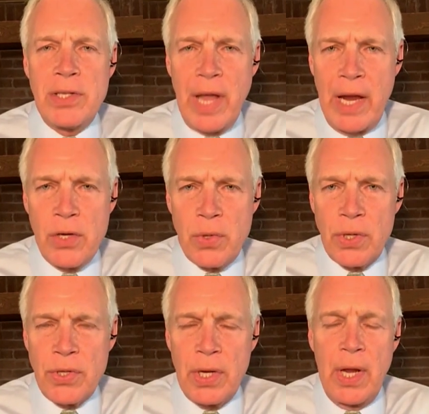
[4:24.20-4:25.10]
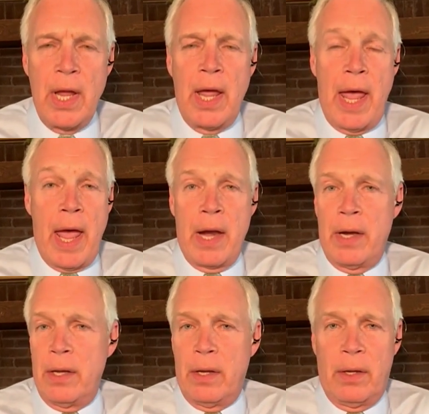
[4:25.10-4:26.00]
is dangerous.
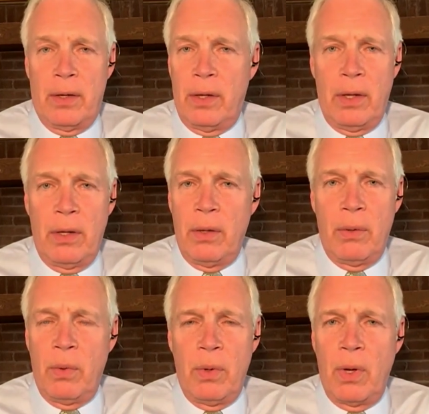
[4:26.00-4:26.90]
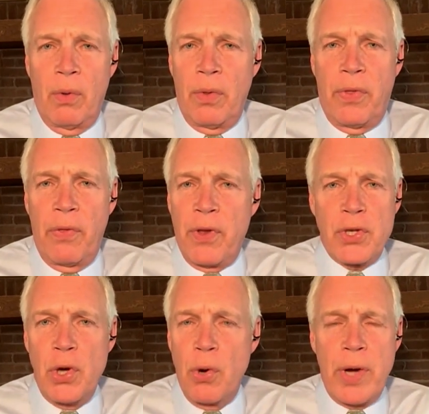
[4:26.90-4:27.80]
And, you know, th
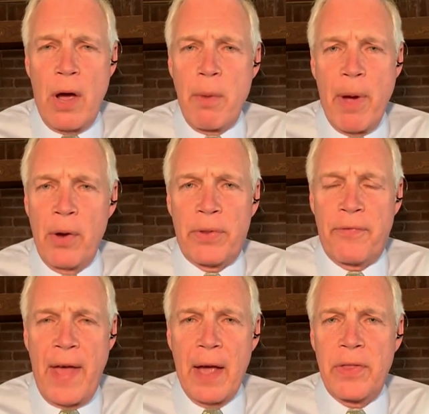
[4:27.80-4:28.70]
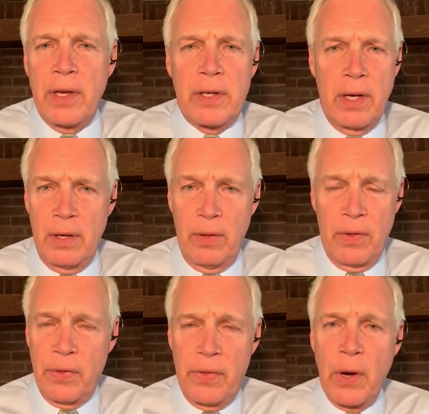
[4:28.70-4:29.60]
there's no doubt about the fact that uh,
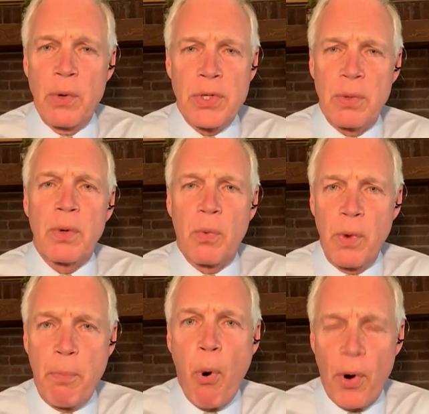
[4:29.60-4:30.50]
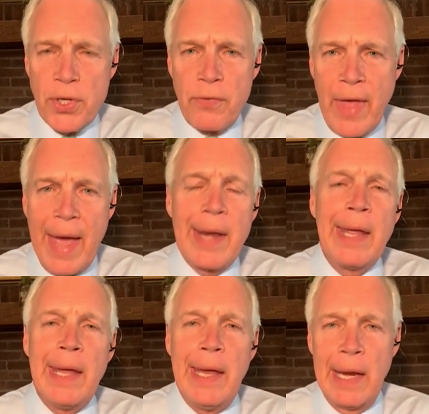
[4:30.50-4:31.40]
there was reports of
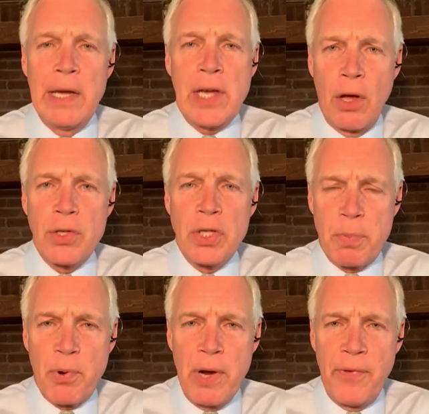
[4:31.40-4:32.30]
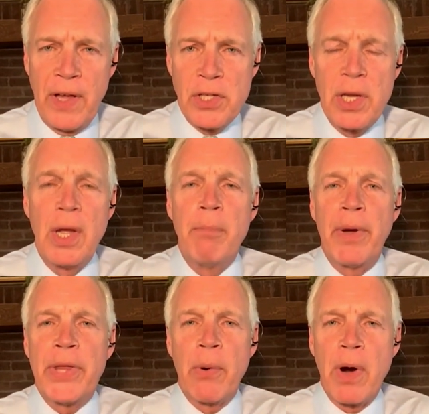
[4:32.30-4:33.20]
that in intelligence briefings,
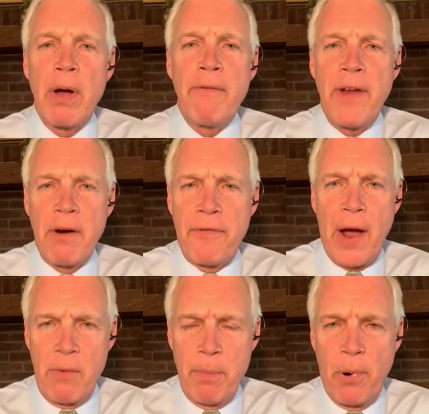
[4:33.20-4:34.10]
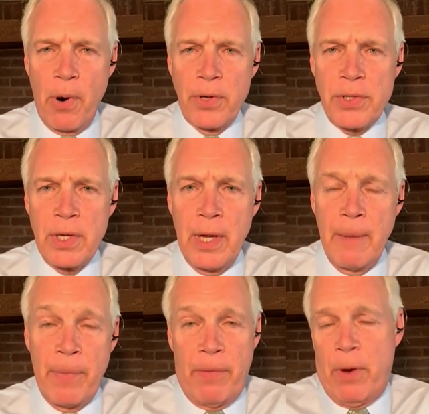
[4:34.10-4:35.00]
but they were unverified reports.
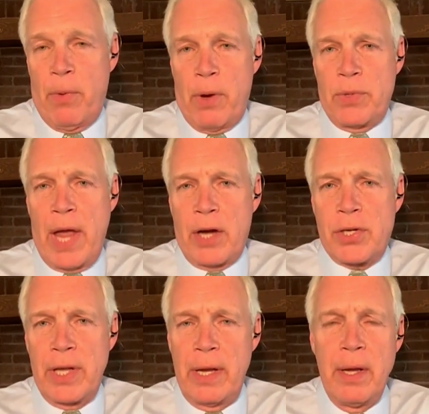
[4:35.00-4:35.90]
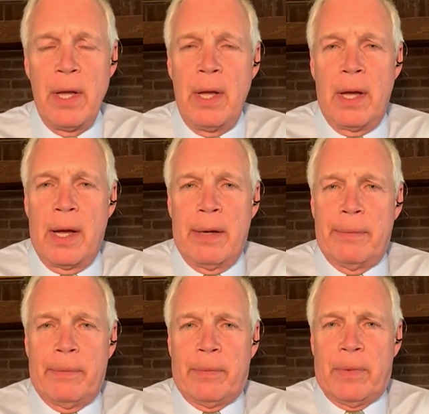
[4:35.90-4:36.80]
There, there was actually,
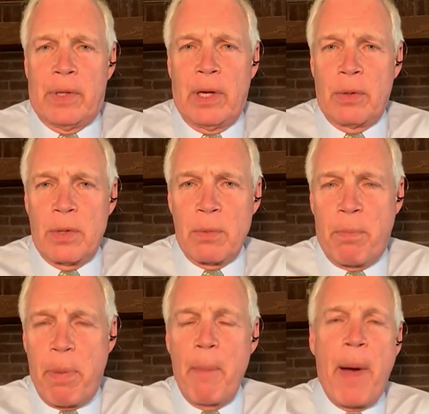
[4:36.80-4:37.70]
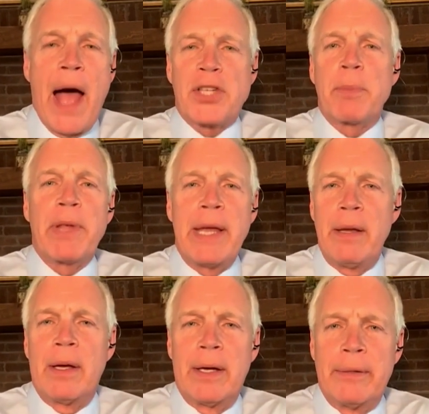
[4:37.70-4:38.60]
uh, you know, p
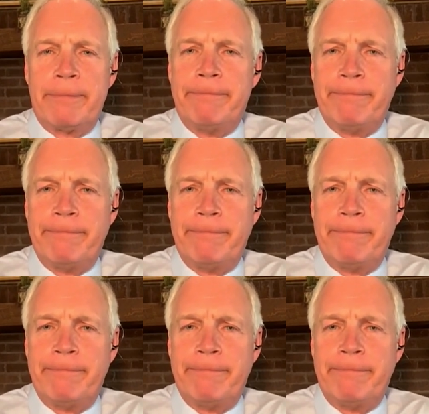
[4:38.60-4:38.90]
possibly uh,